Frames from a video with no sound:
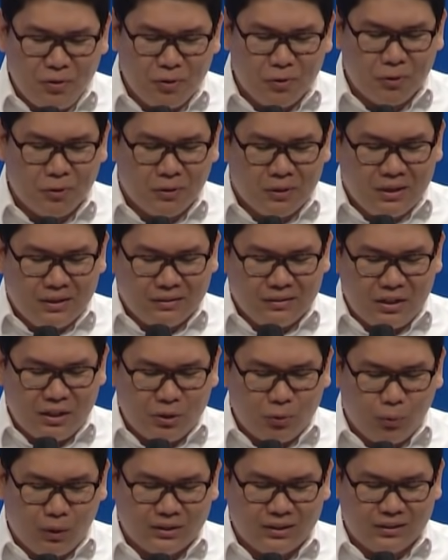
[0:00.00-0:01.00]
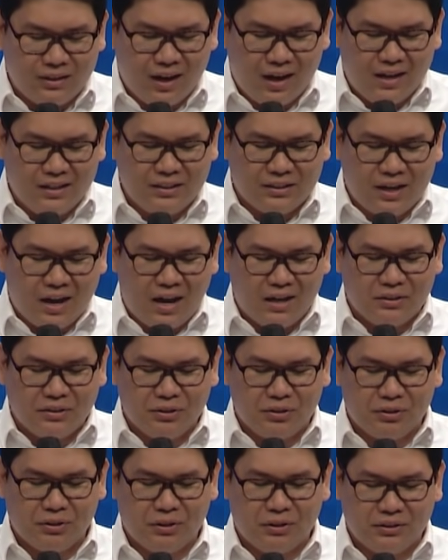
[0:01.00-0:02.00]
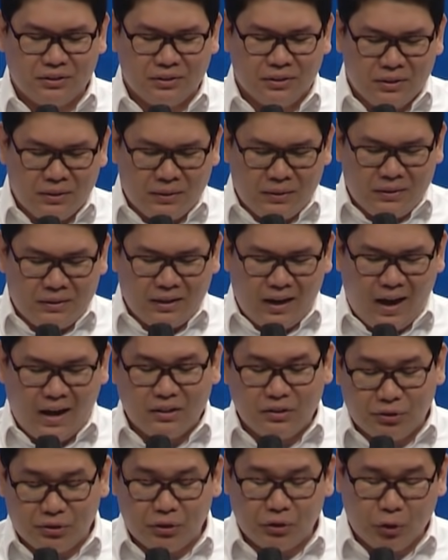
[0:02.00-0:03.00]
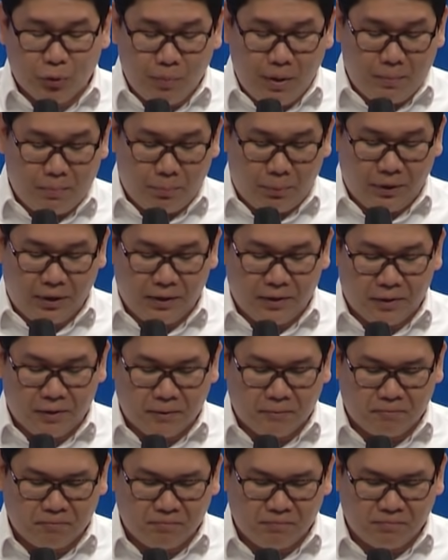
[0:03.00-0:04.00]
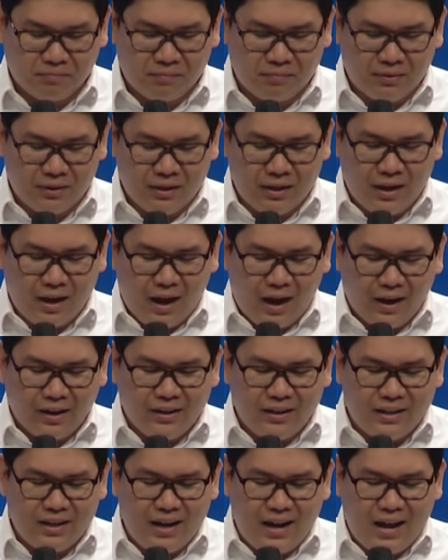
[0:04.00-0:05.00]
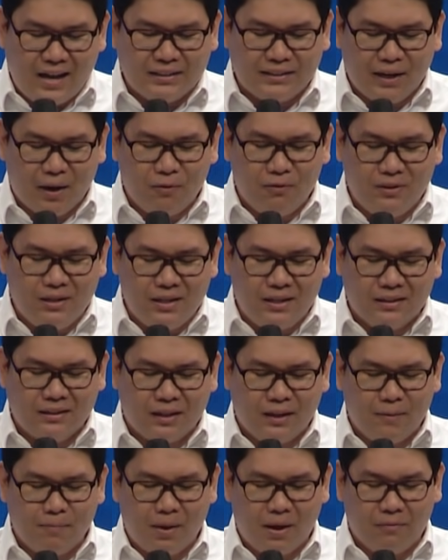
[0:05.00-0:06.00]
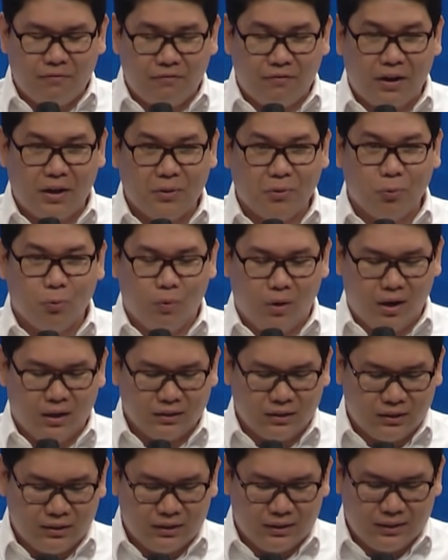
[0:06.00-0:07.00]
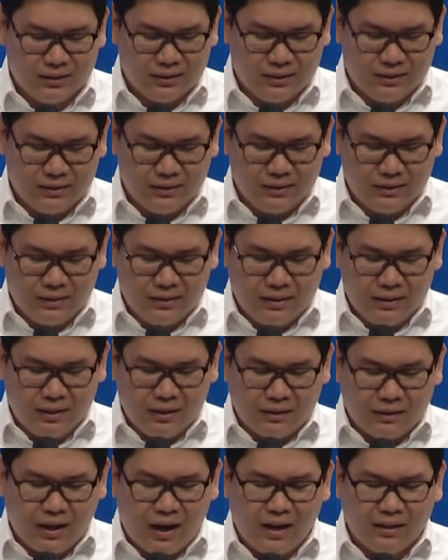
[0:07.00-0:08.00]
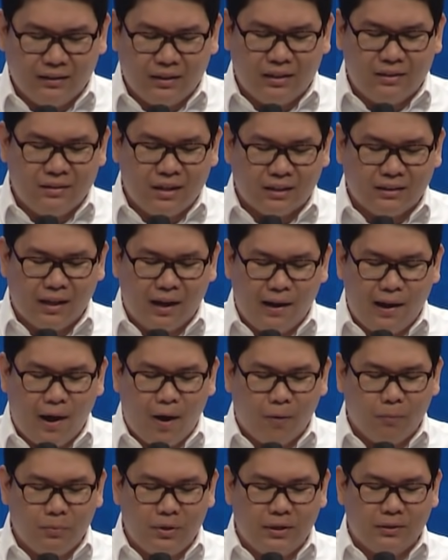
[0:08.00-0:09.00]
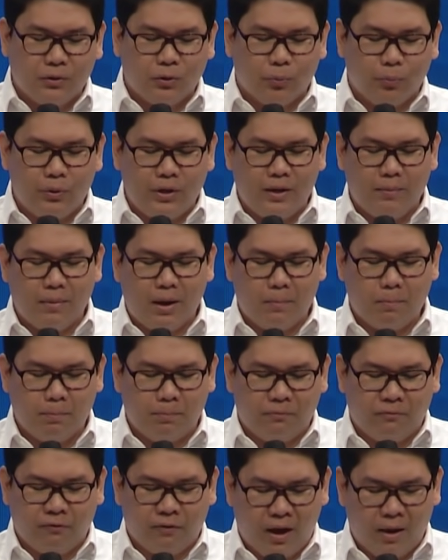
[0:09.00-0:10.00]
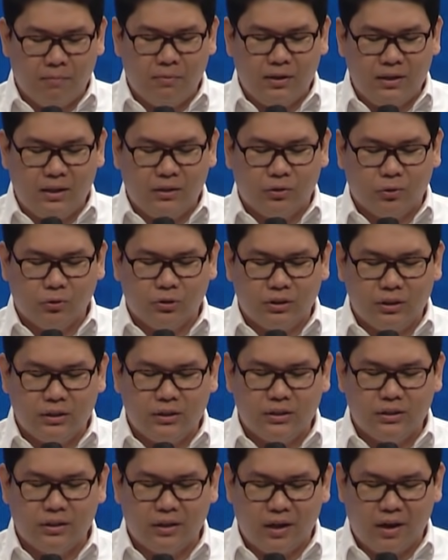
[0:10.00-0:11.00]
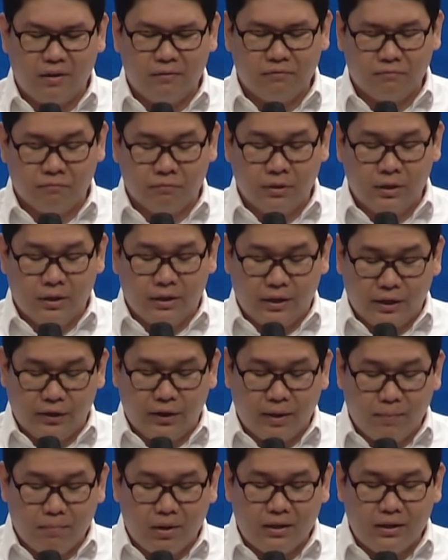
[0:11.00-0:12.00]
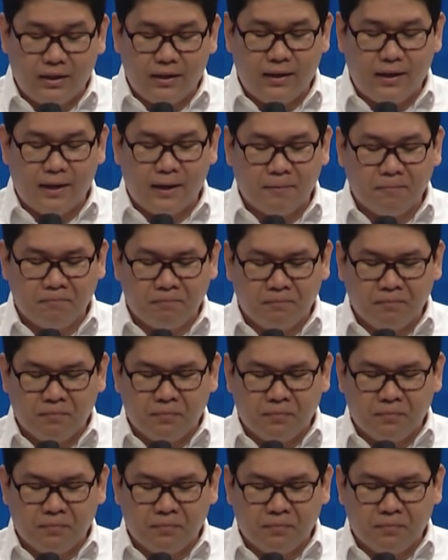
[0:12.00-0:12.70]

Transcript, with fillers: knew this was God's answers, answer to my prayer. I realized how little my faith was. God did not allow me to bring my family to C C F here in Manila,